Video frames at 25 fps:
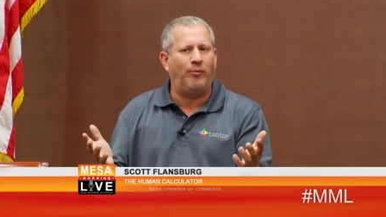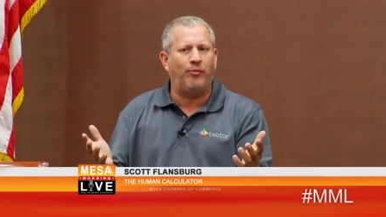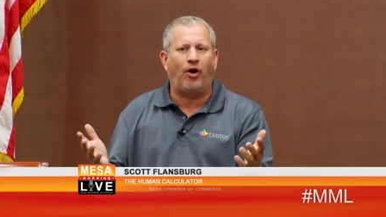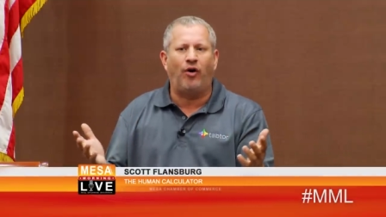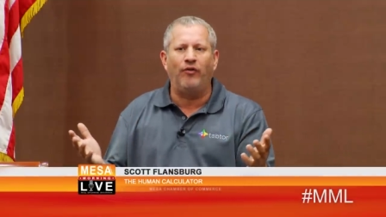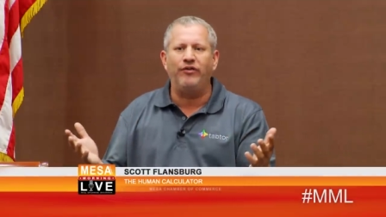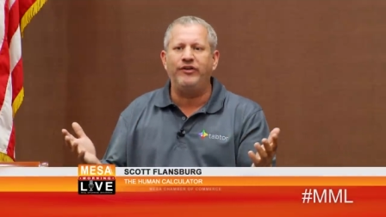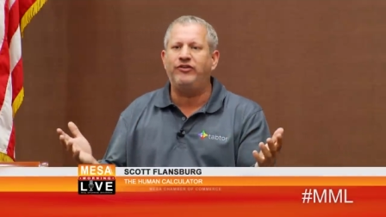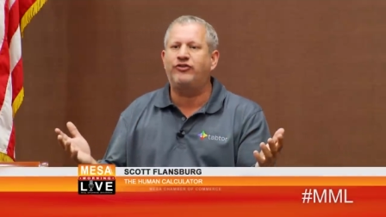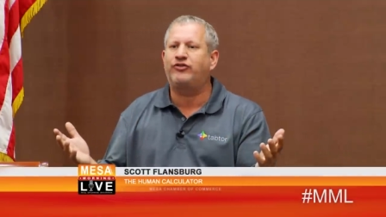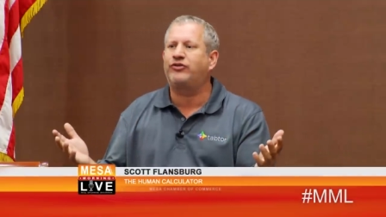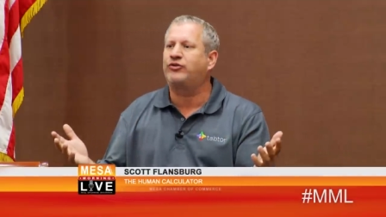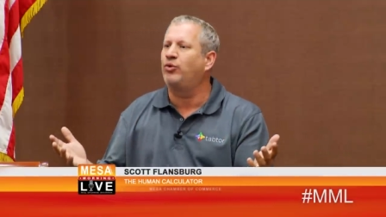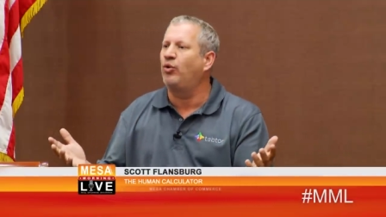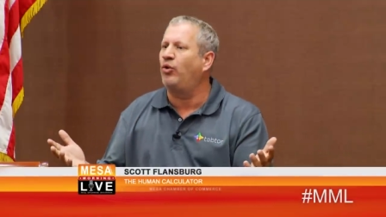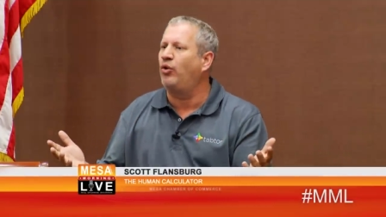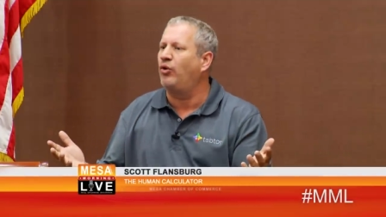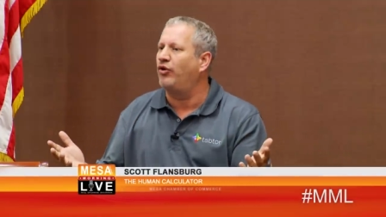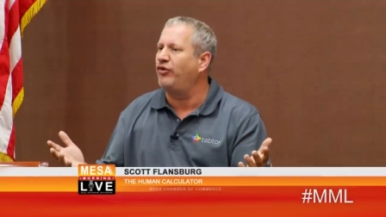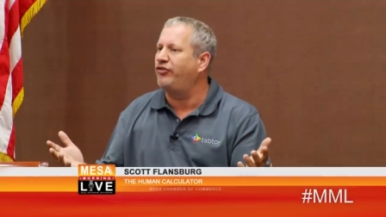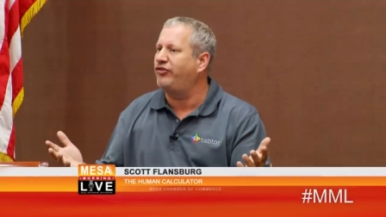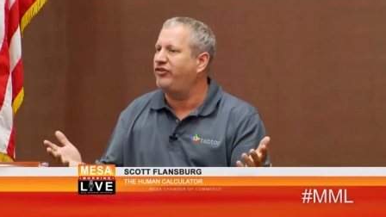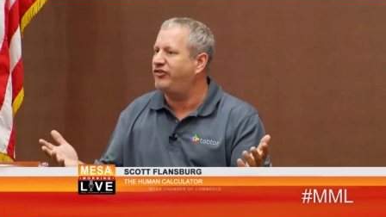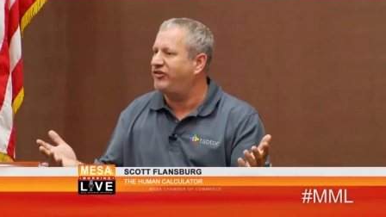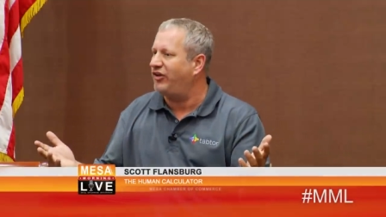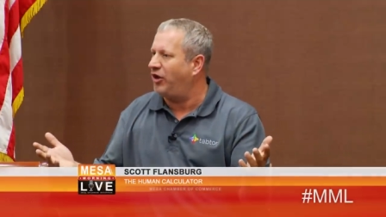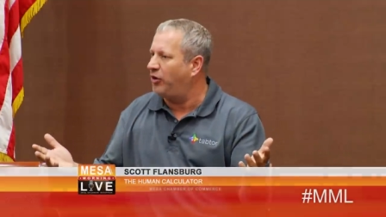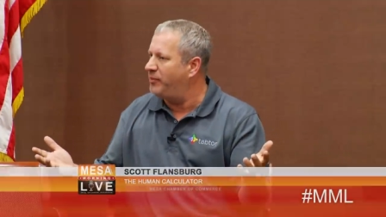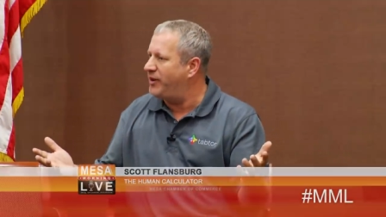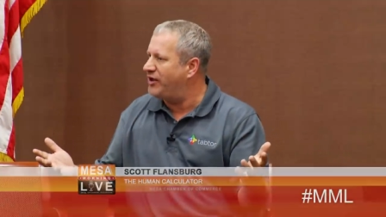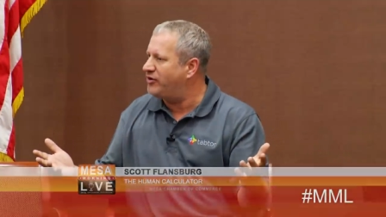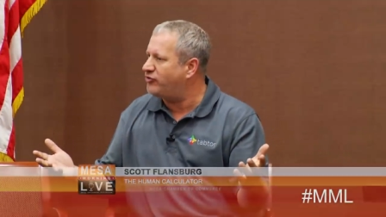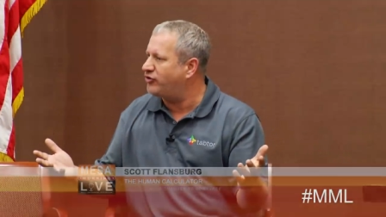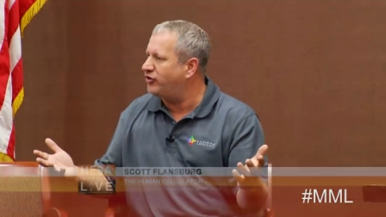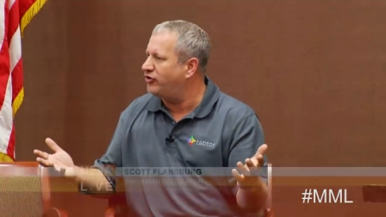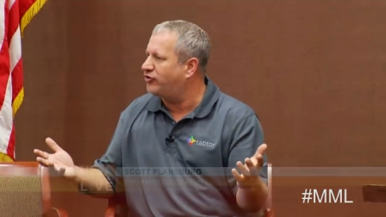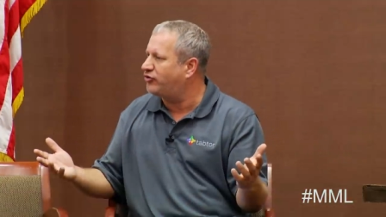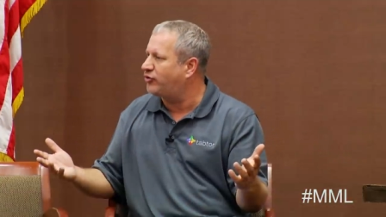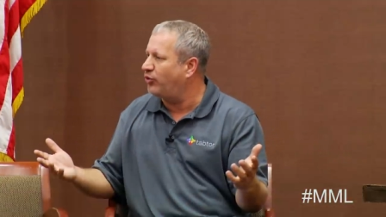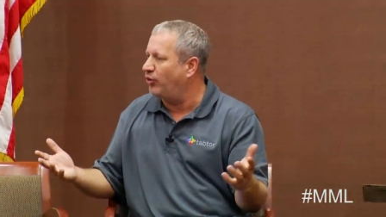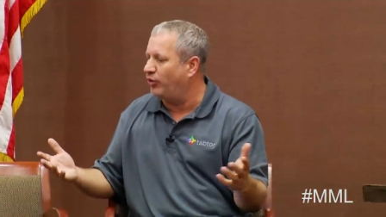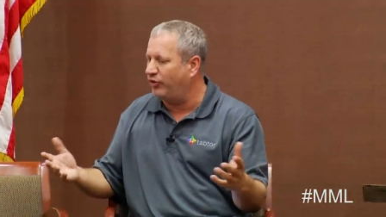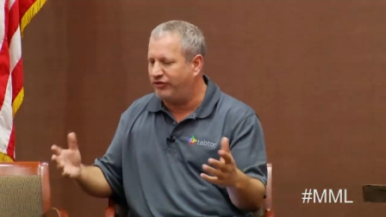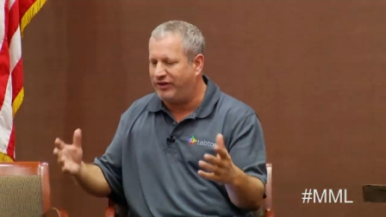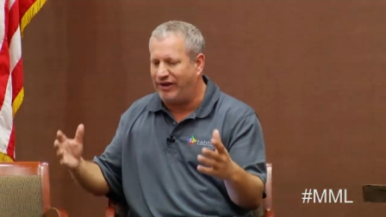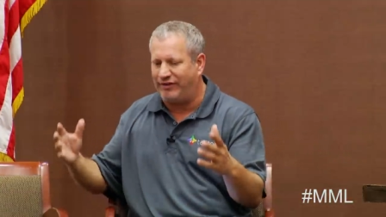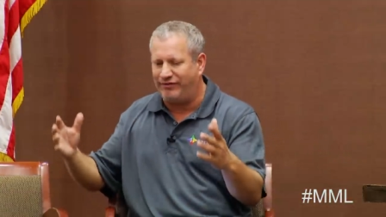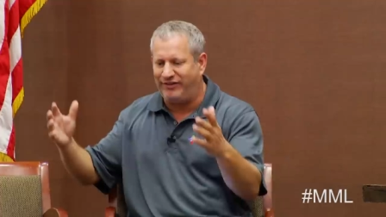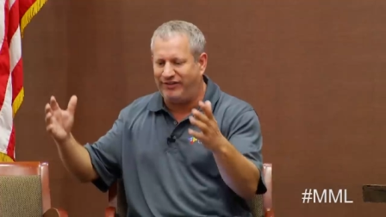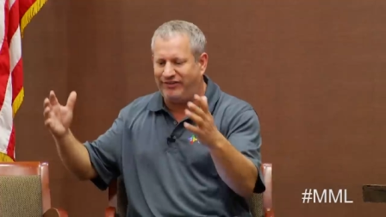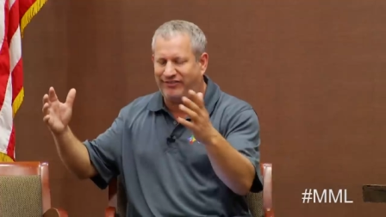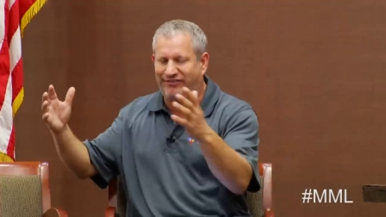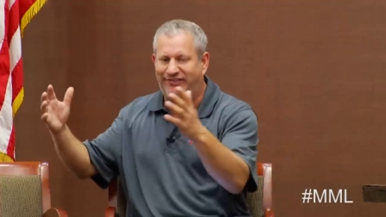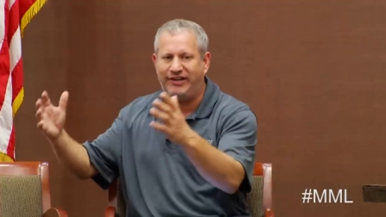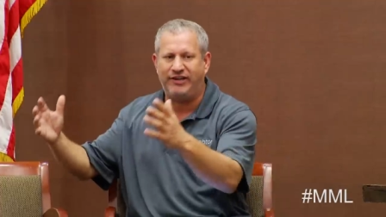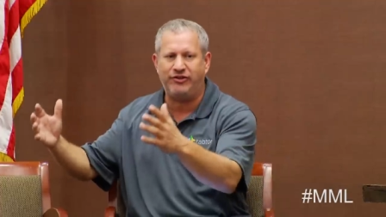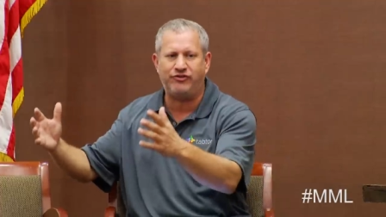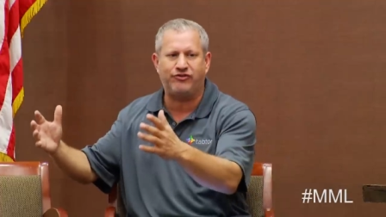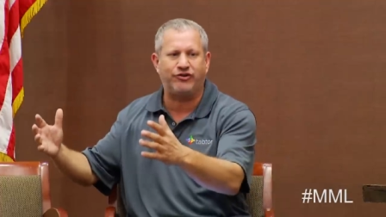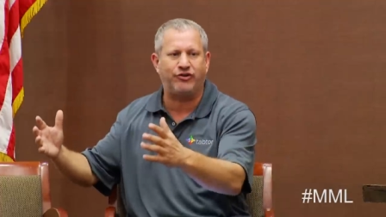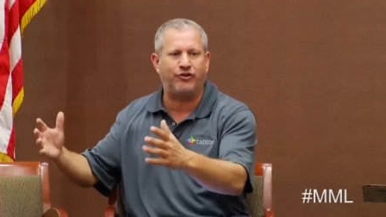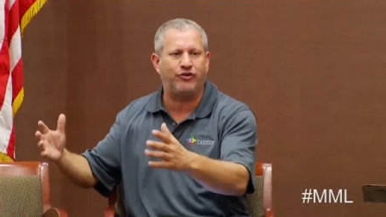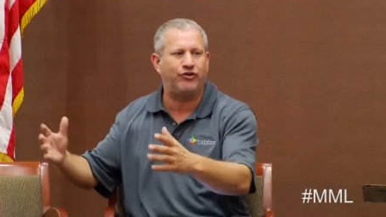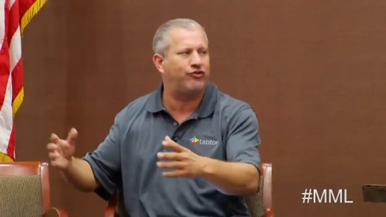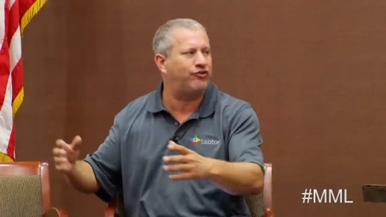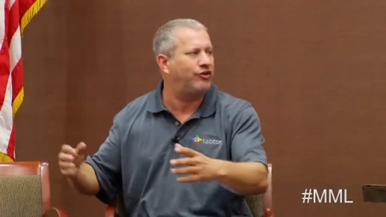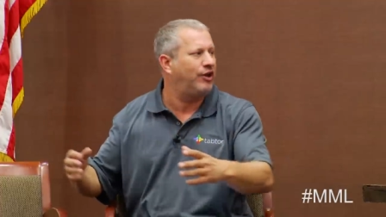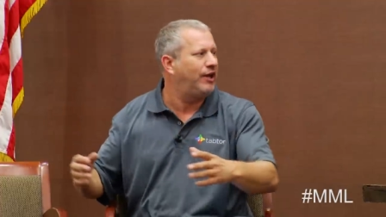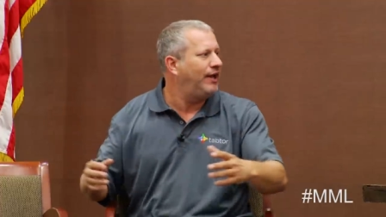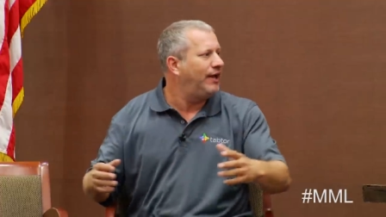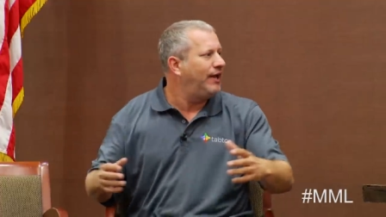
All these schools, these elementary schools, have these teachers